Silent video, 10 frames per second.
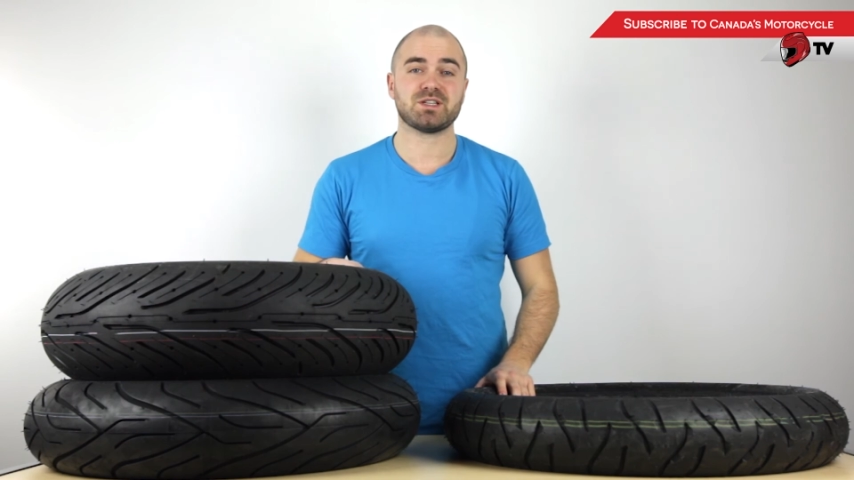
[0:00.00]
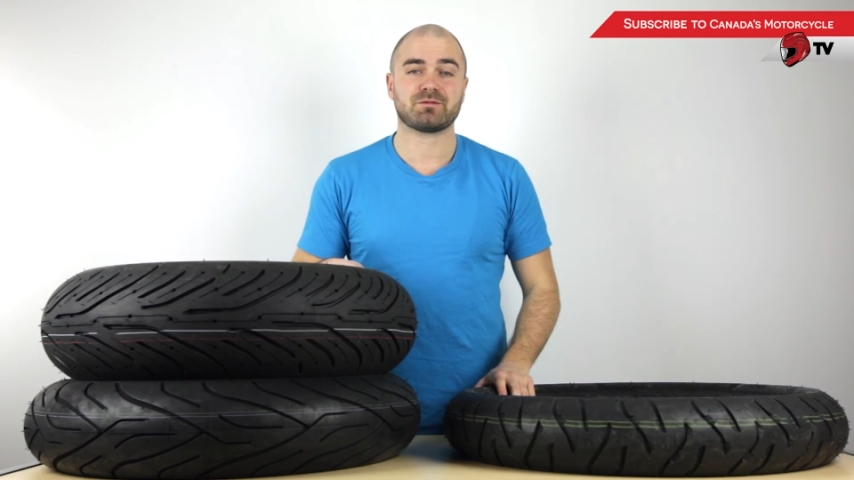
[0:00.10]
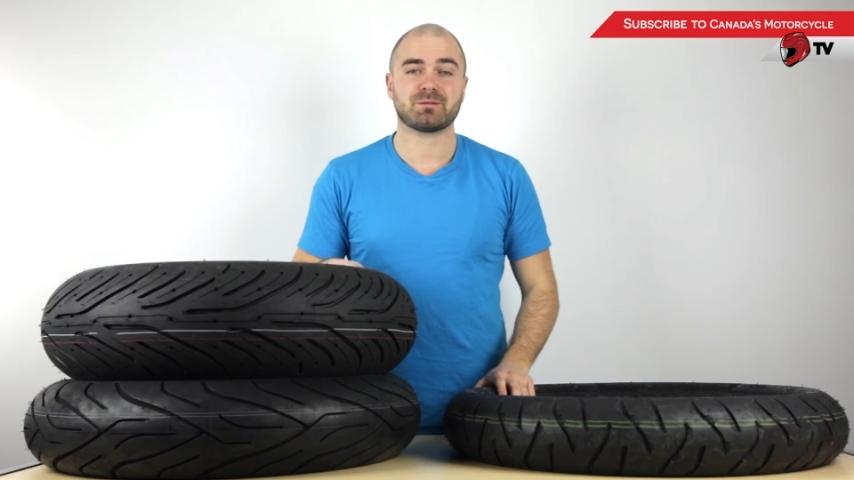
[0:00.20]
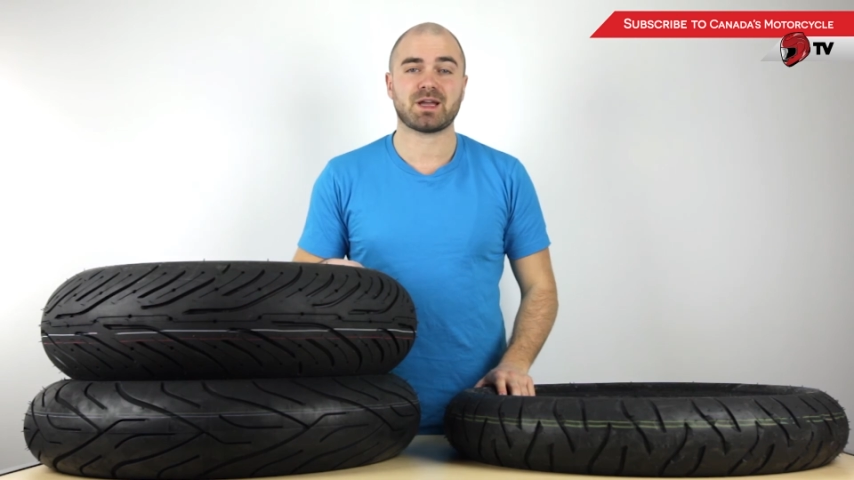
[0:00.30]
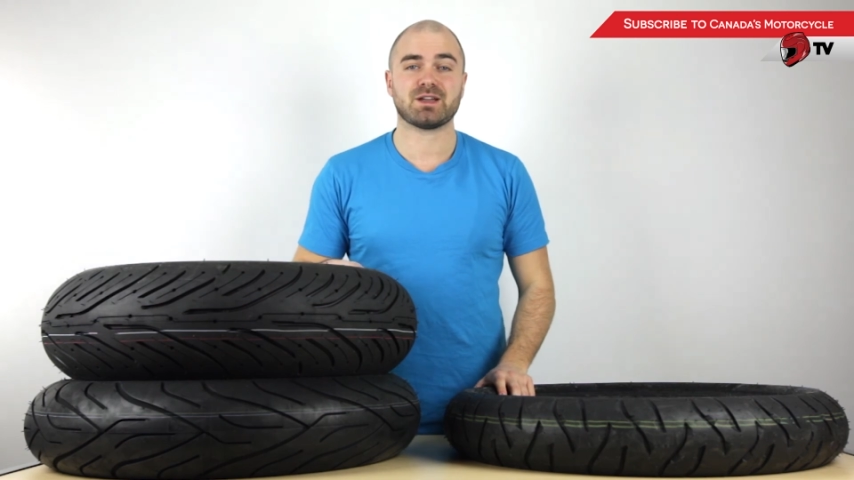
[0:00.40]

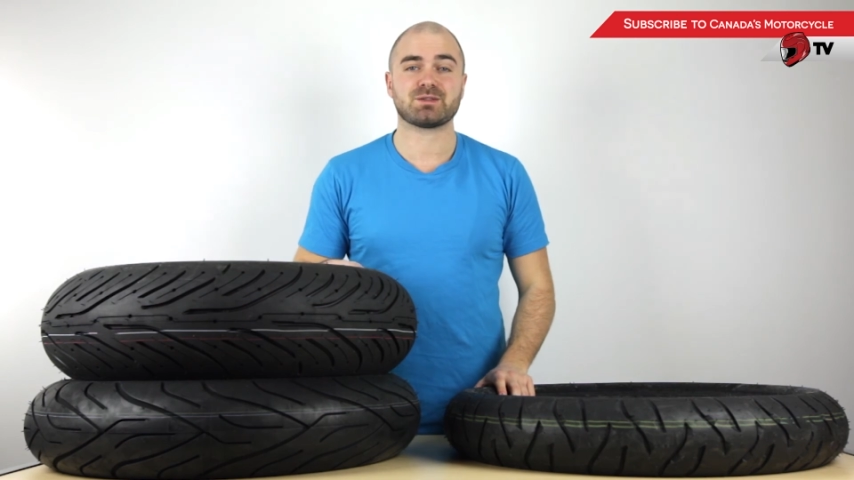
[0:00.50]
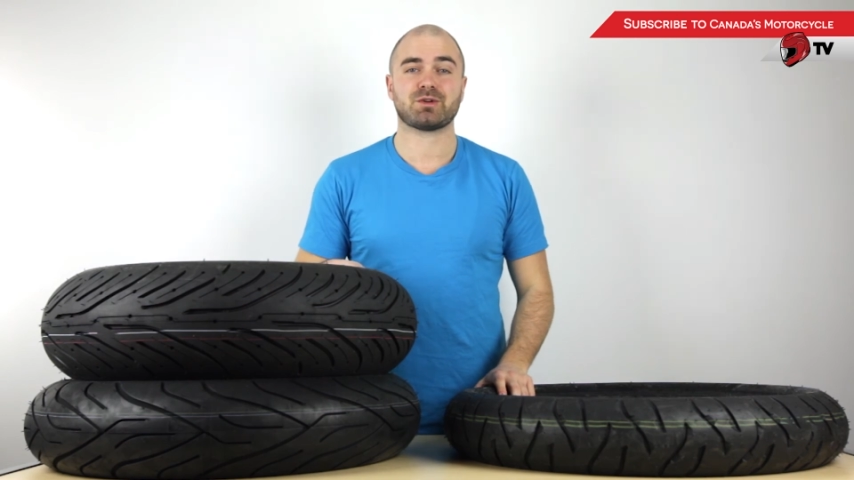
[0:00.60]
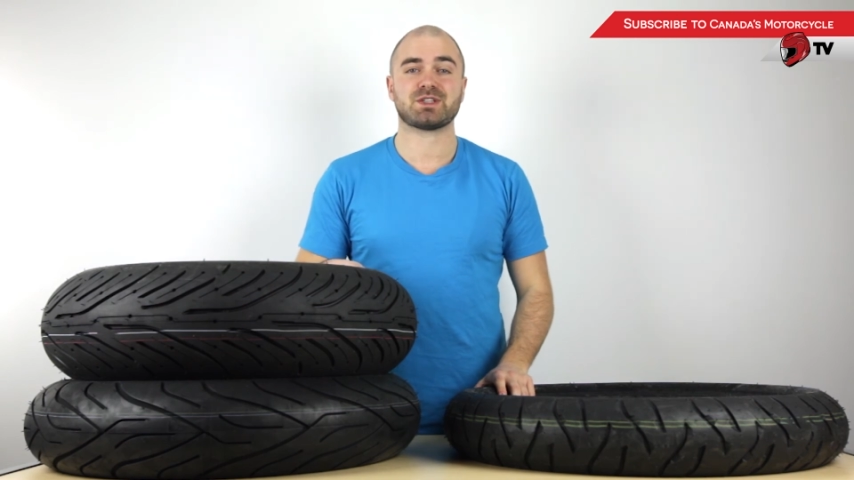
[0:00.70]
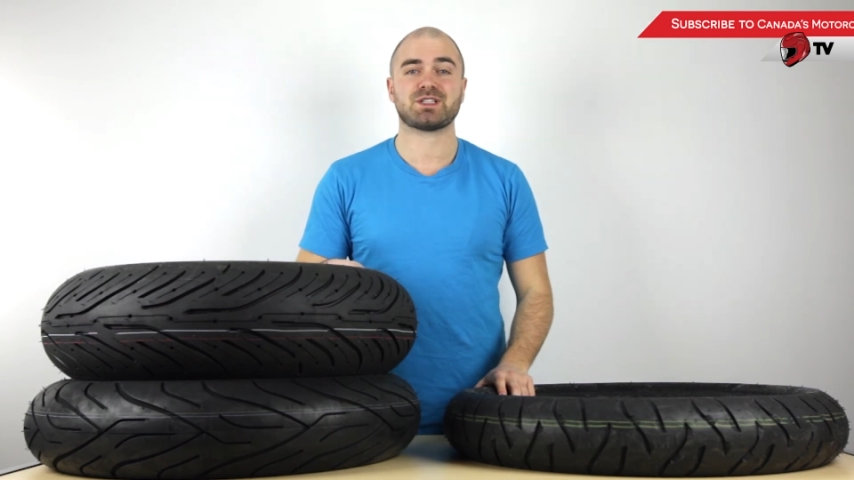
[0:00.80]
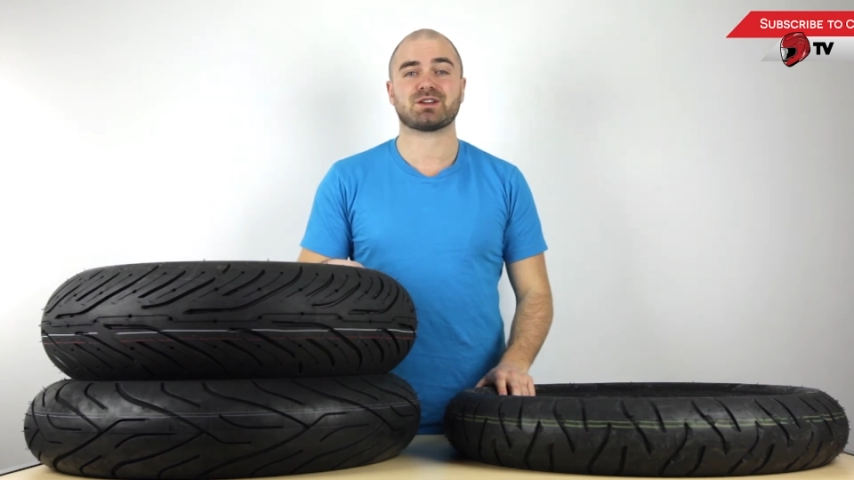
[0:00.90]
Neil from
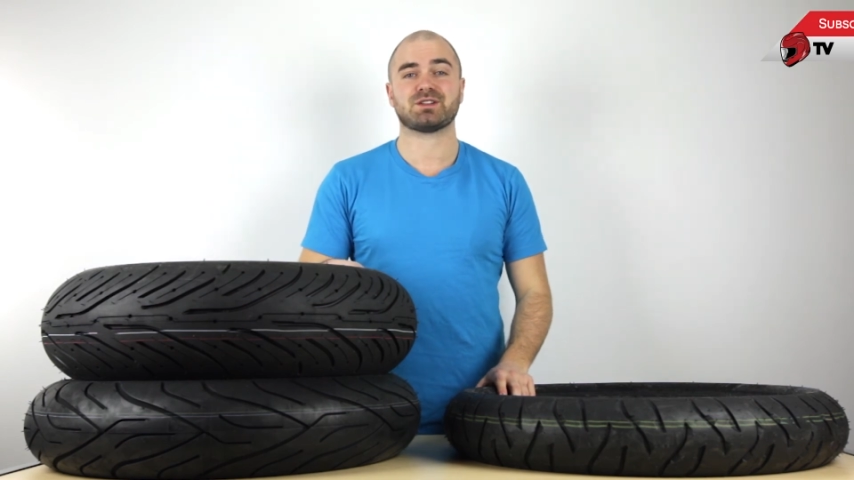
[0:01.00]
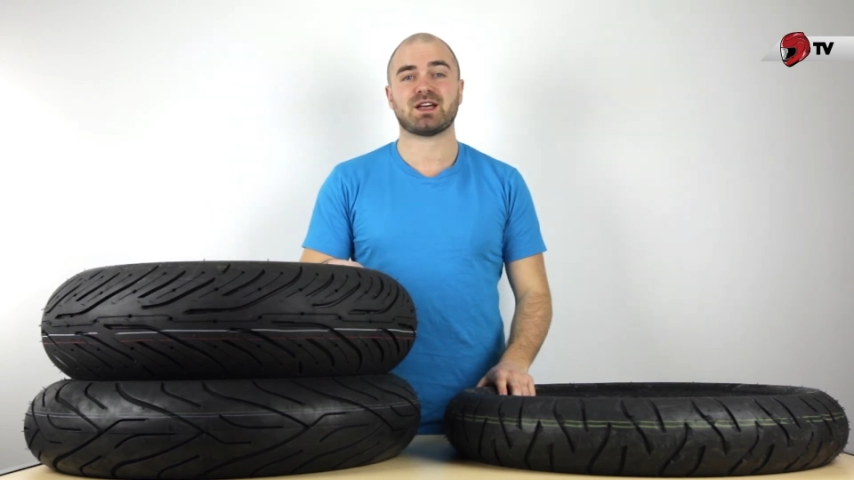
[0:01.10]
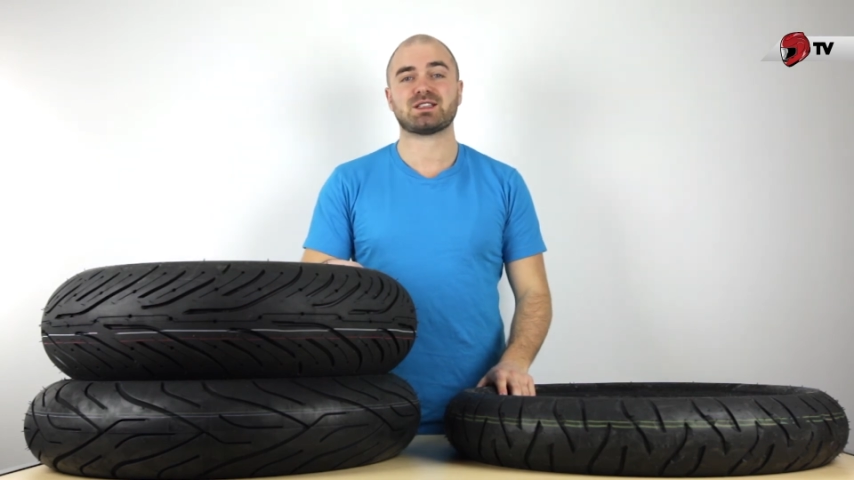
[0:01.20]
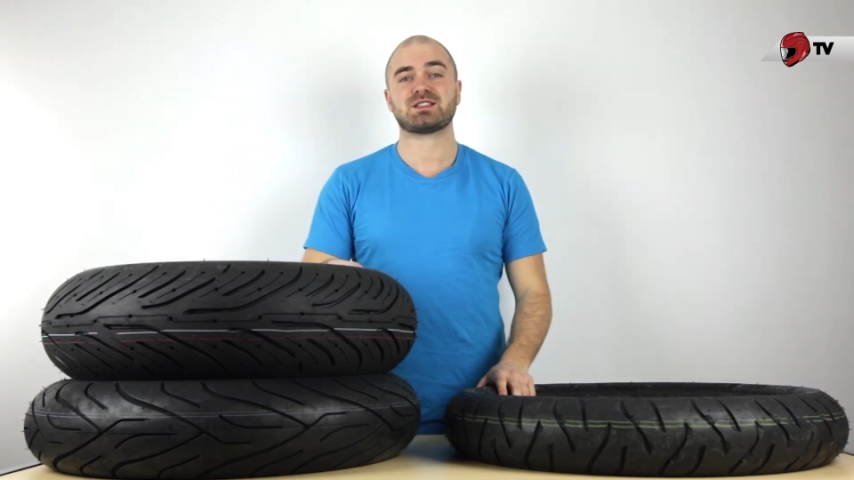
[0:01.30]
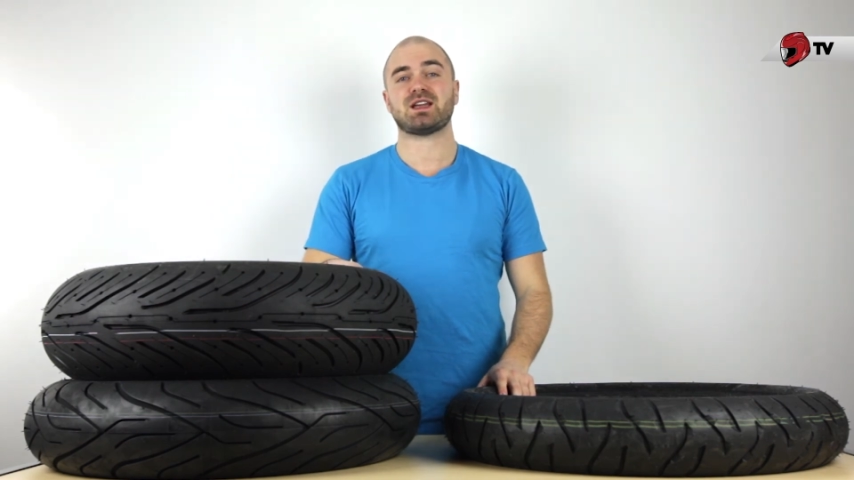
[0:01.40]

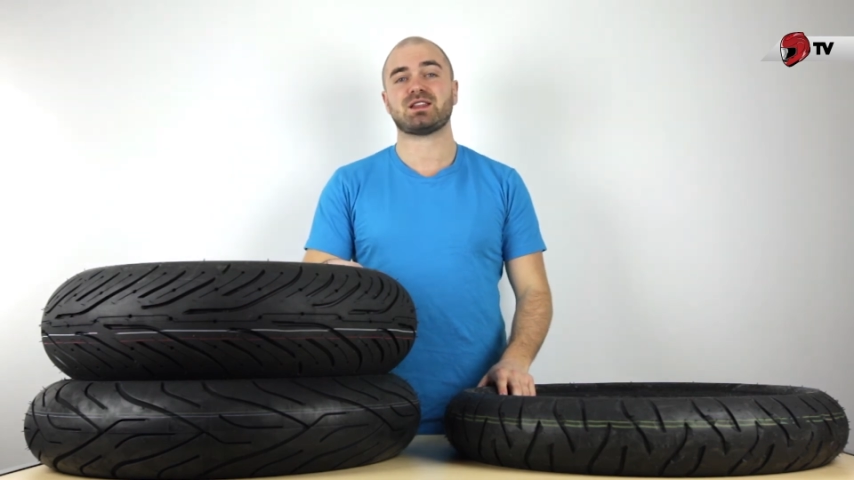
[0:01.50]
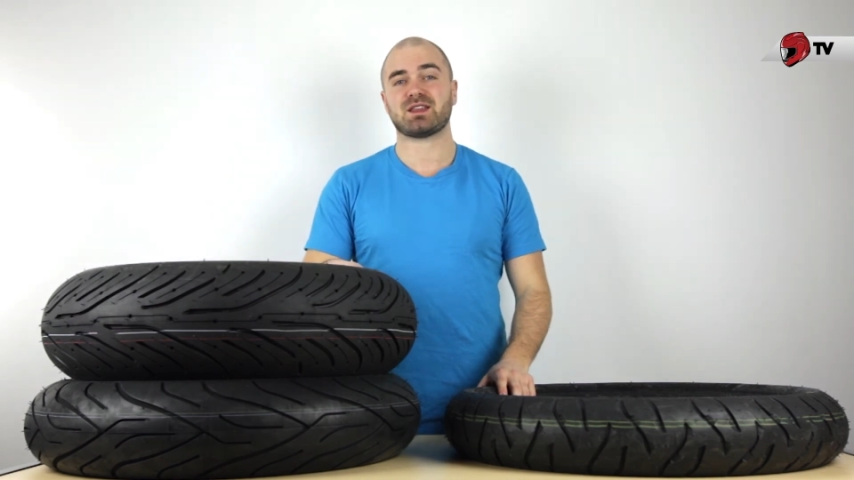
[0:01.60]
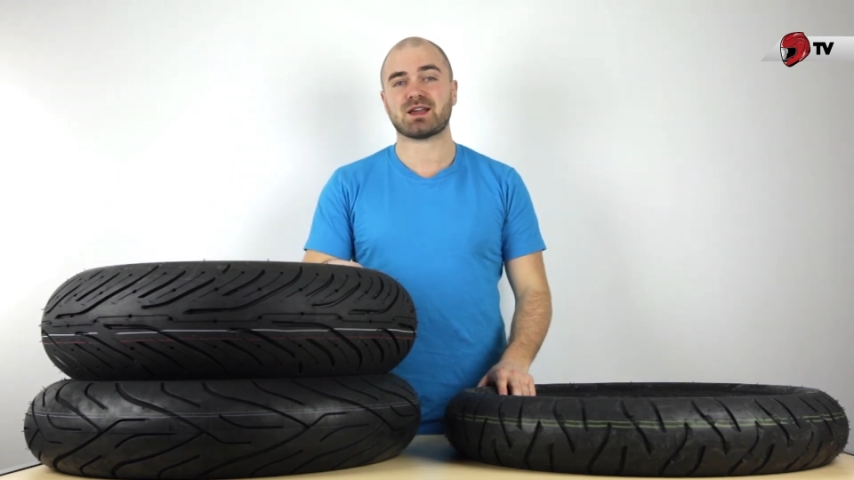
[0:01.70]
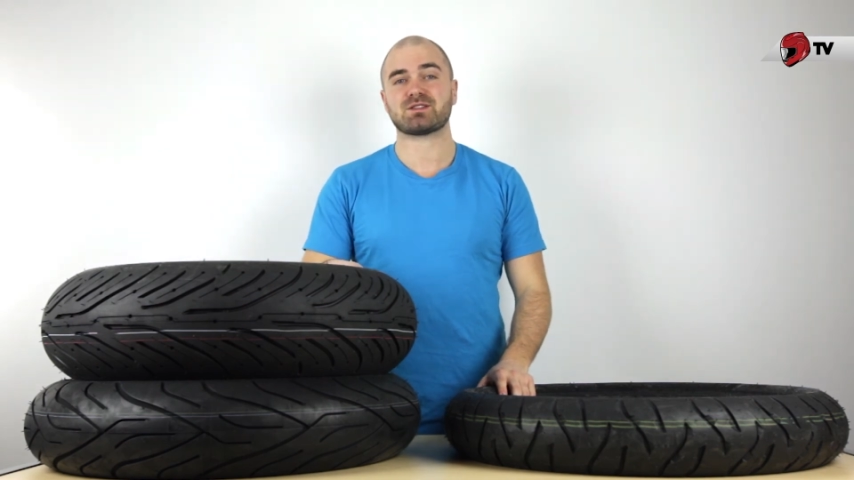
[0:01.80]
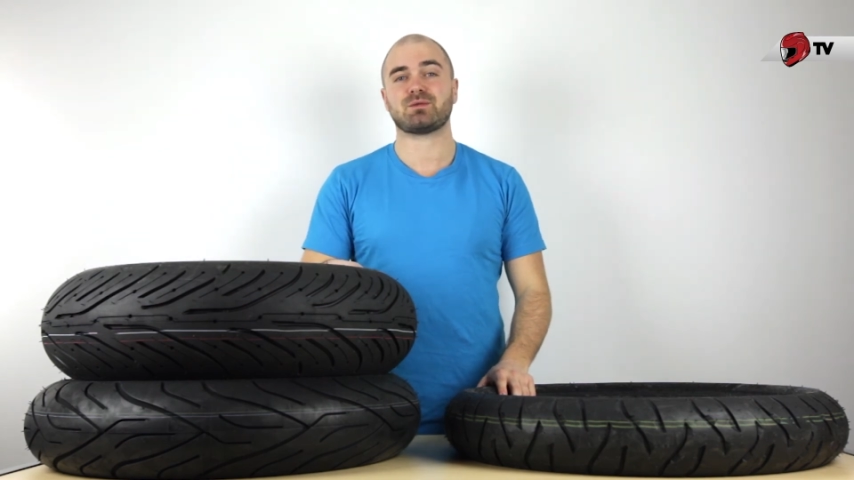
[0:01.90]
CanadaSMotorcycle.ca.
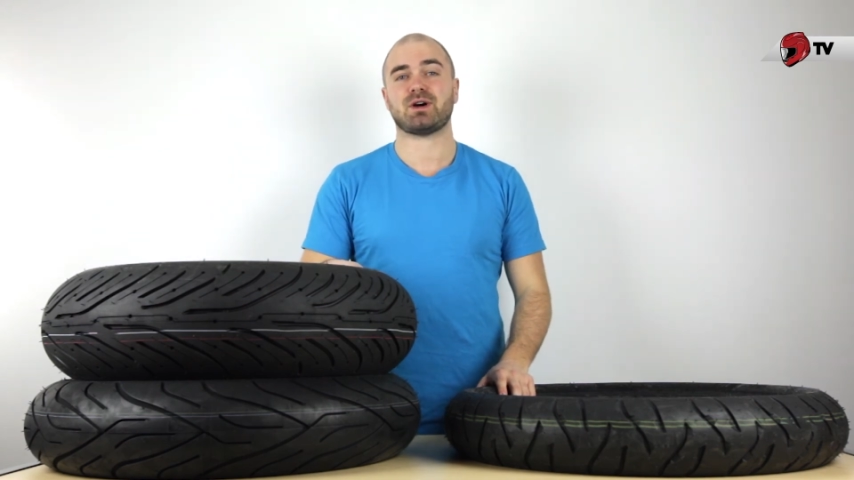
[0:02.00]
Thanks for